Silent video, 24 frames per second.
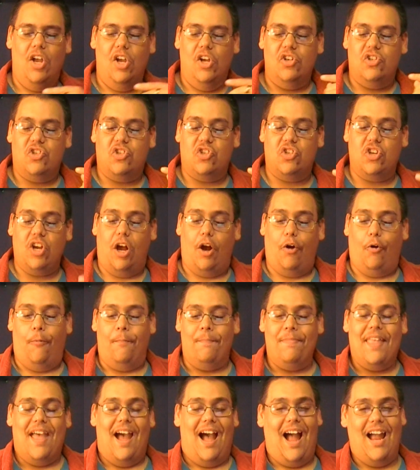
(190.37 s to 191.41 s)
So
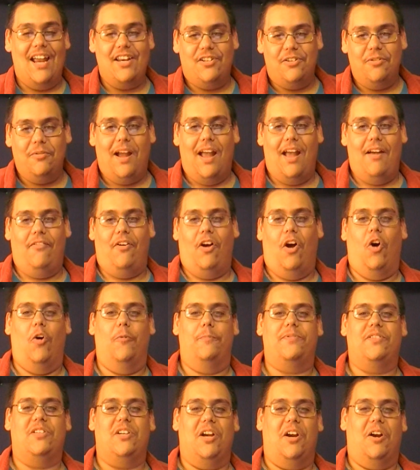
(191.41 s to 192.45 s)
I do have
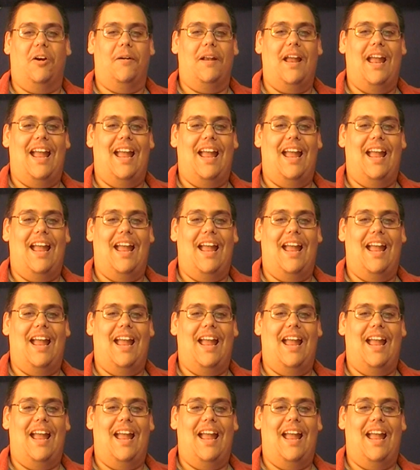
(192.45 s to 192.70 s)
hopes here,